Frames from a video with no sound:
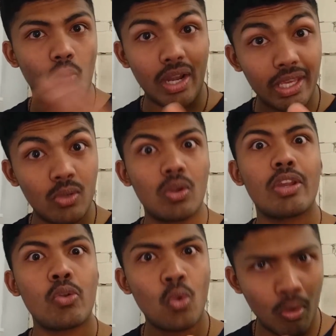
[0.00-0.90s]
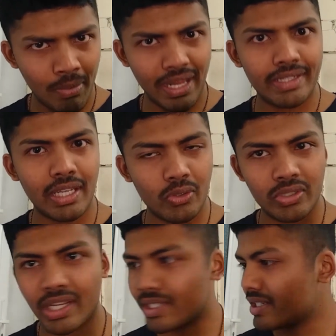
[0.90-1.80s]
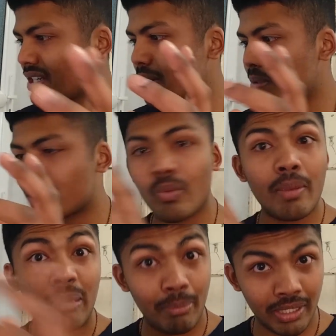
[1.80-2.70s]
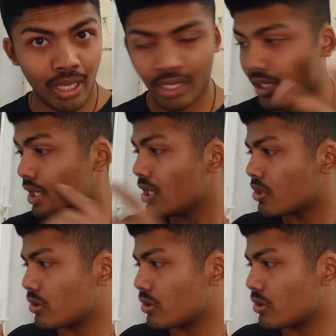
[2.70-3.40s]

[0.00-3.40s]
what I call a normal Attack on Titan chapters where people die.